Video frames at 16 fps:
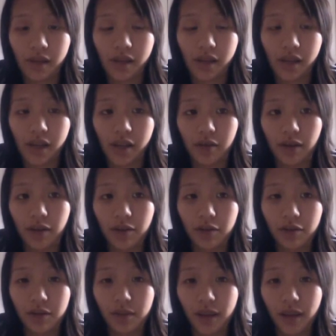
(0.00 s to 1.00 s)
In
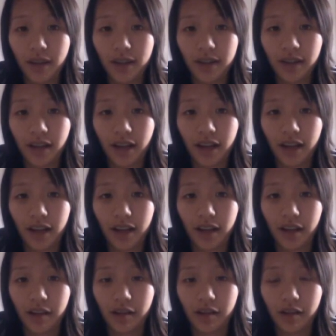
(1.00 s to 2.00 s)
retrospect,
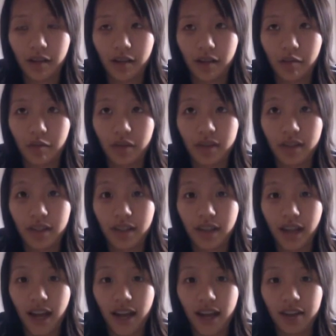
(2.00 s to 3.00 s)
it wasn't
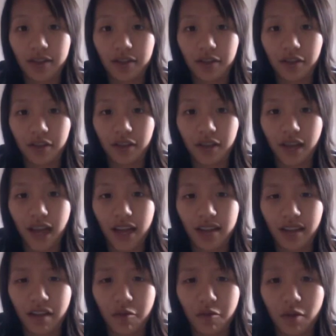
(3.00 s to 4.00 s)
as good
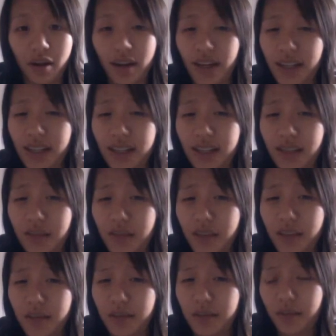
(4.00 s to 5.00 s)
as I wanted it to
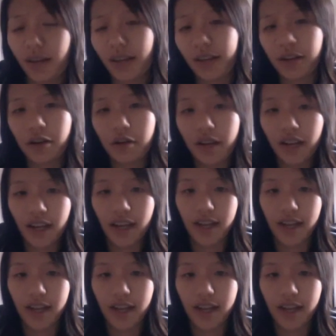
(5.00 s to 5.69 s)
be, but you know what?